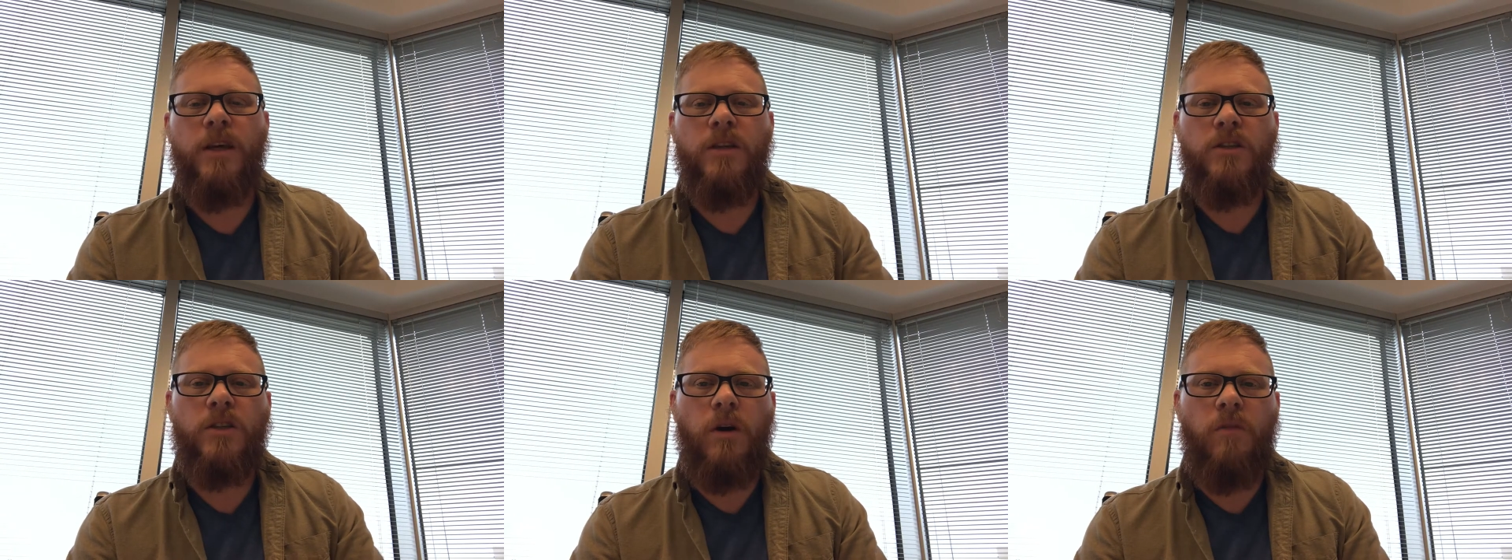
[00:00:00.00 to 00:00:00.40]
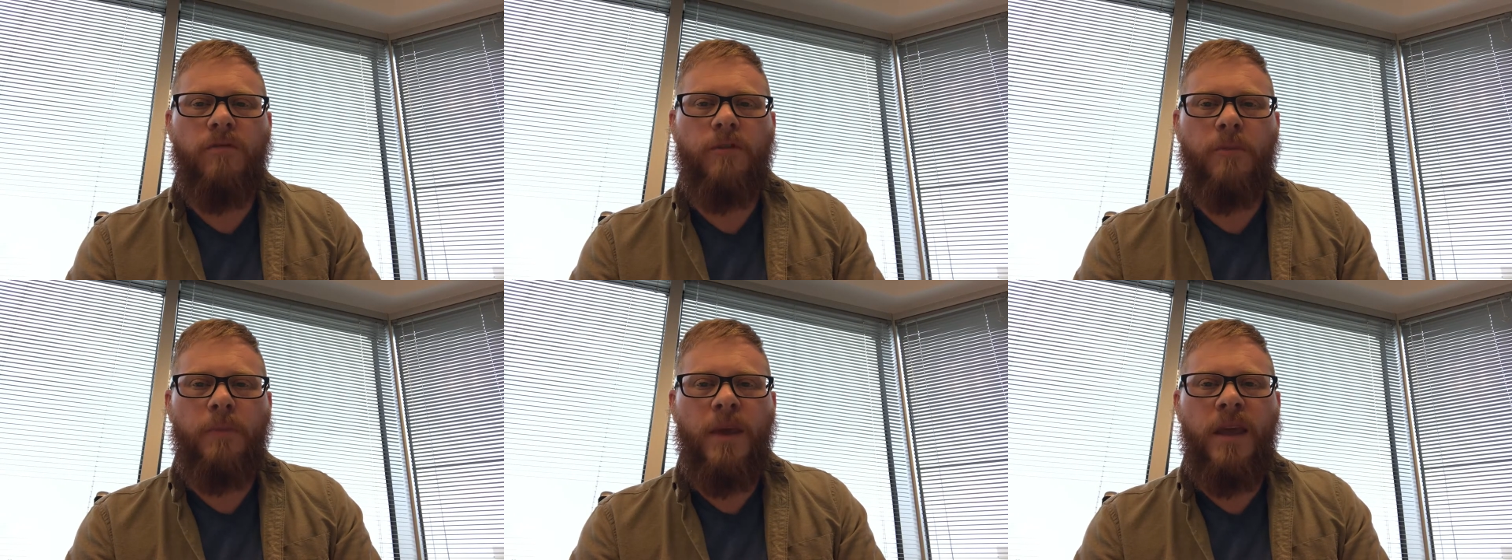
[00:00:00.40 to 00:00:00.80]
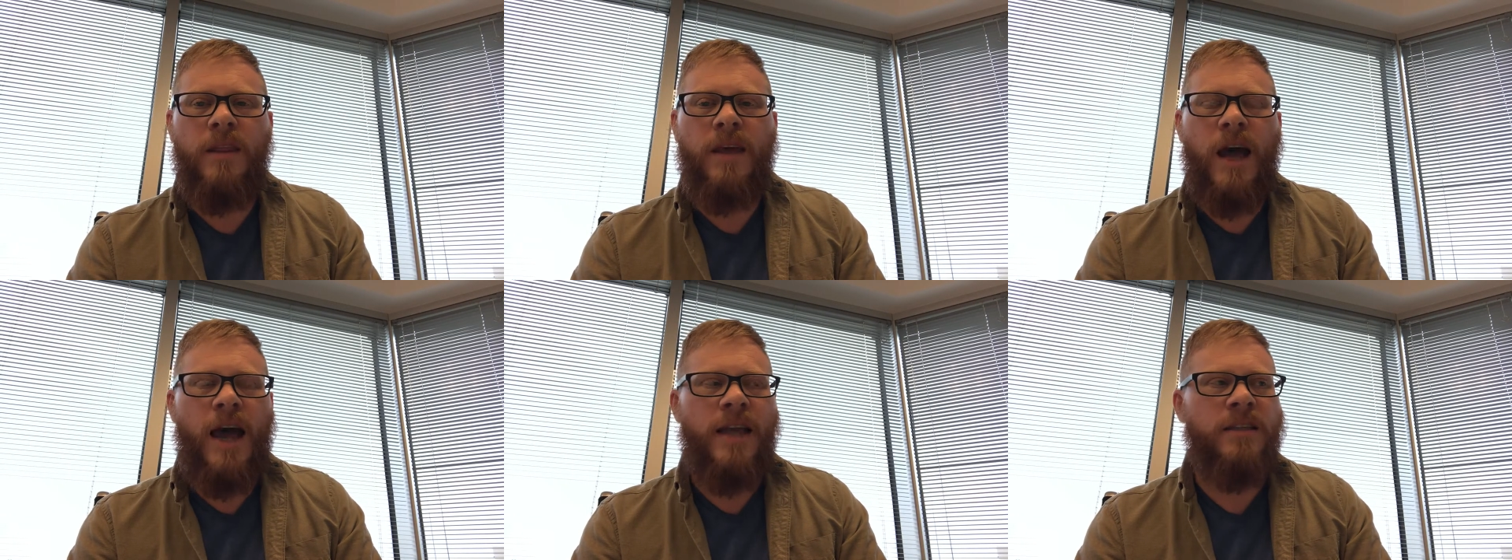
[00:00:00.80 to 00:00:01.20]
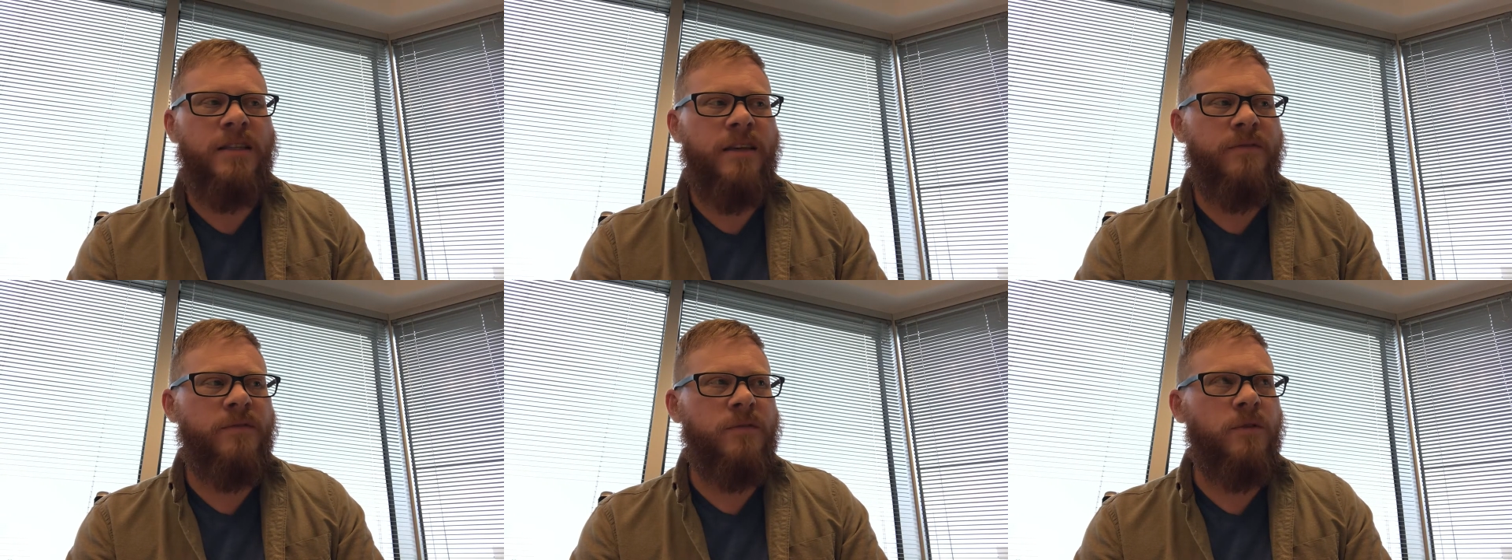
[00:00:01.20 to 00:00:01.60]
So for me, the
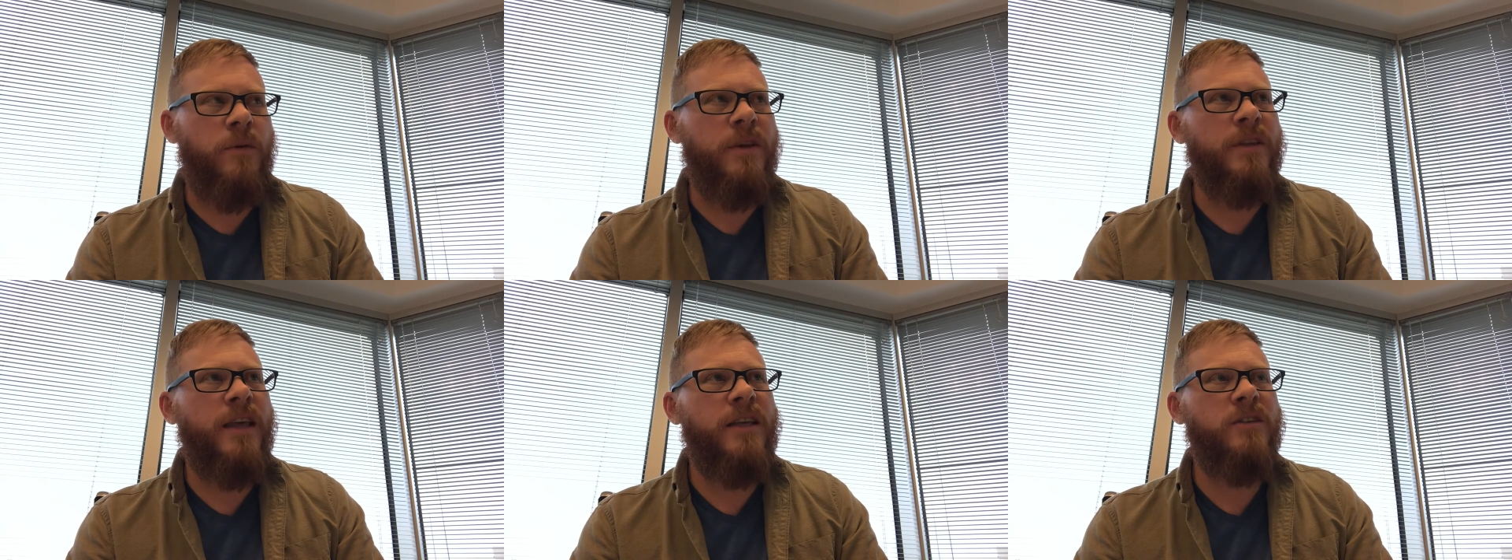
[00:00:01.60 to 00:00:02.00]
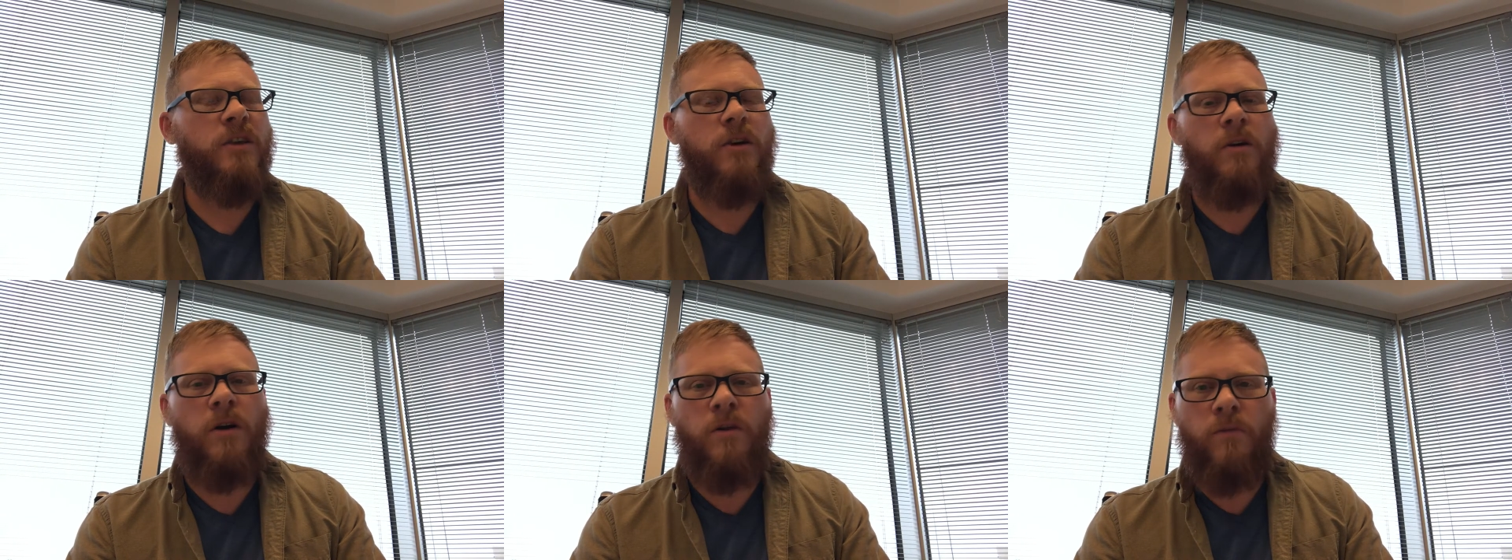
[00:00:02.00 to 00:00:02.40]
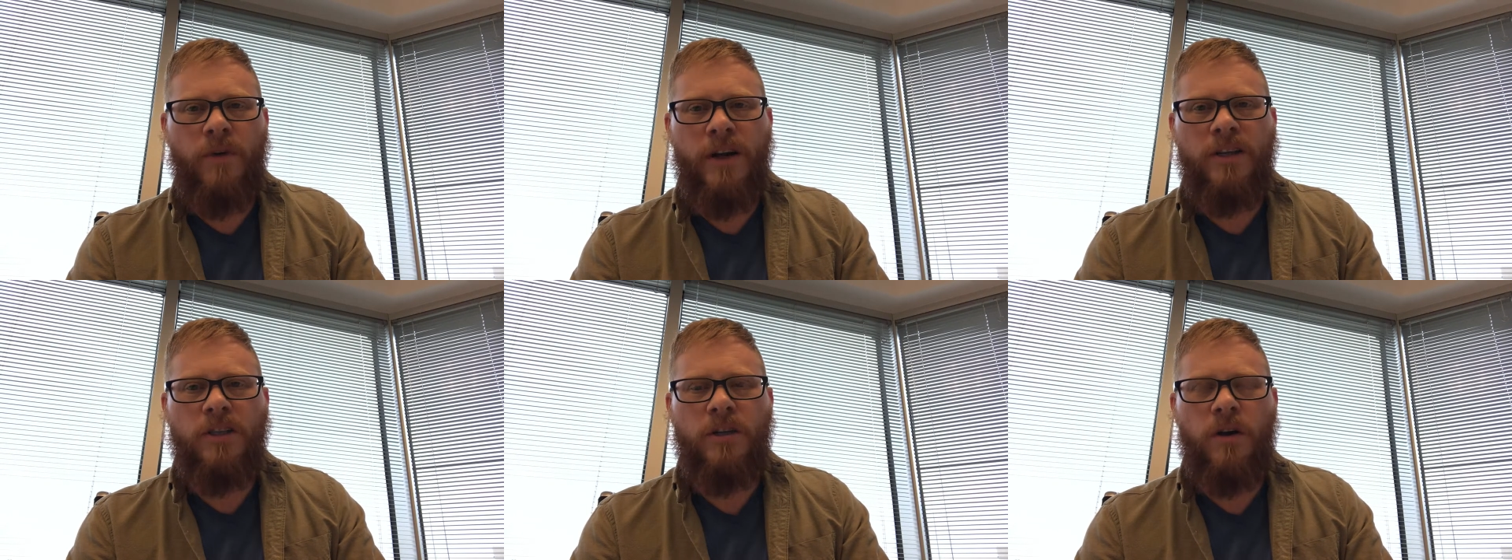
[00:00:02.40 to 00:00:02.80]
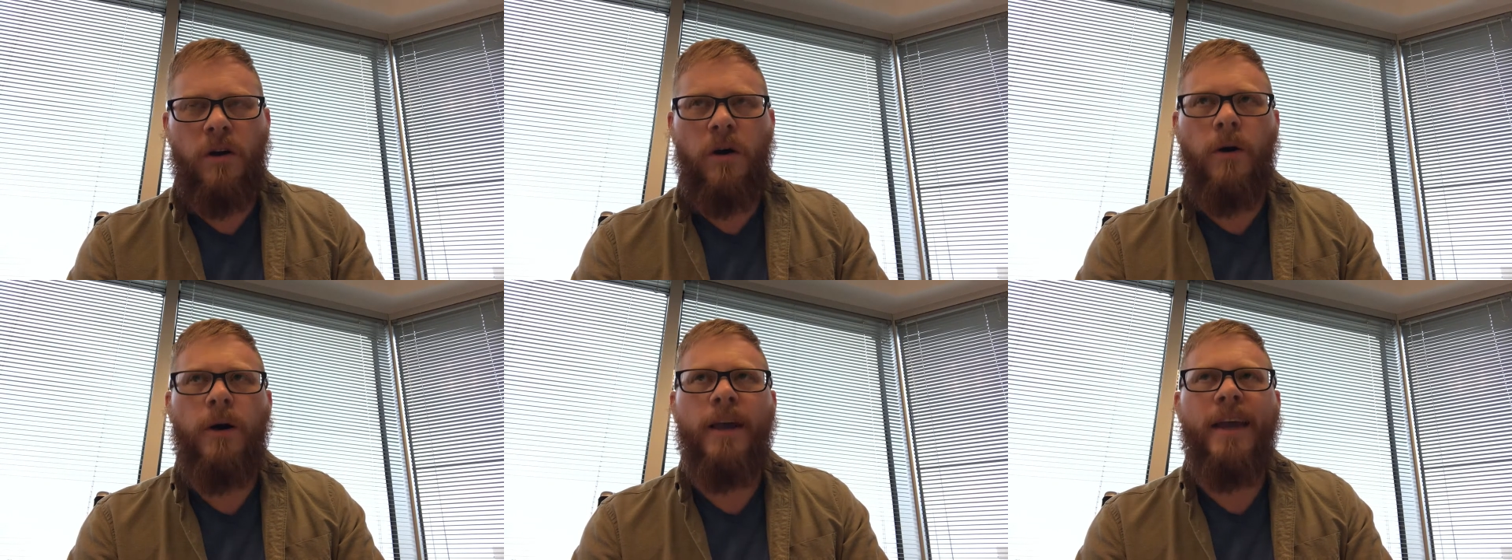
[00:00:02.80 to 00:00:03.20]
idea of doing things that are
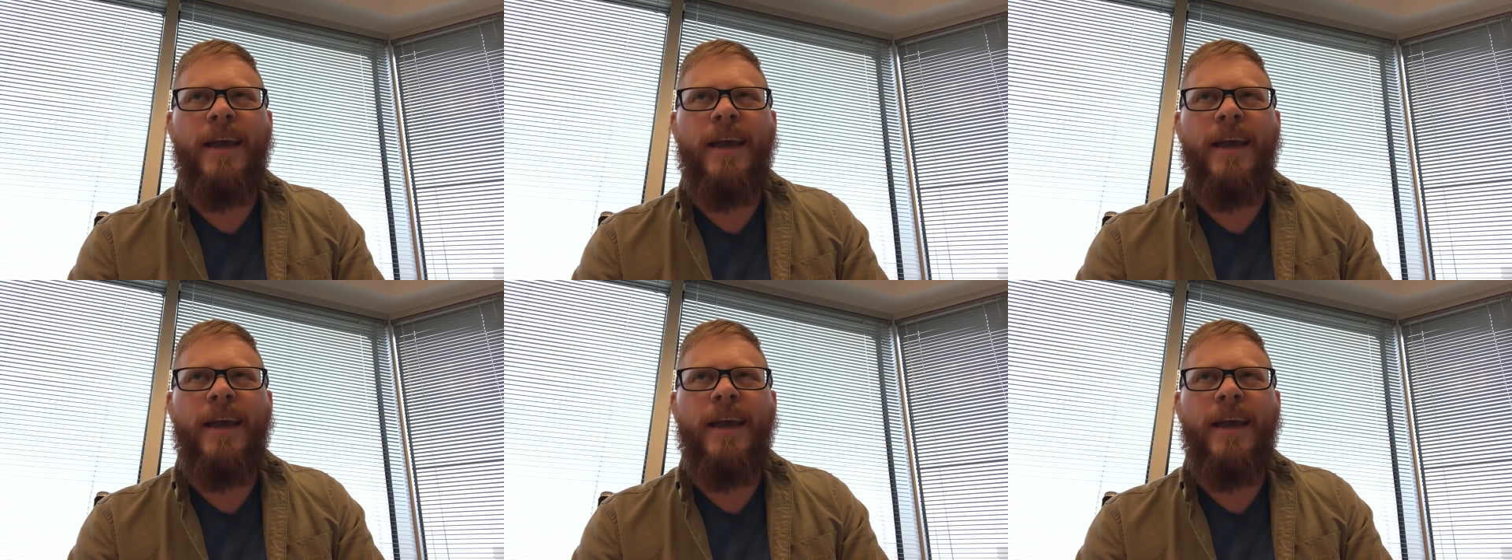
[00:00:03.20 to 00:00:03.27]
original,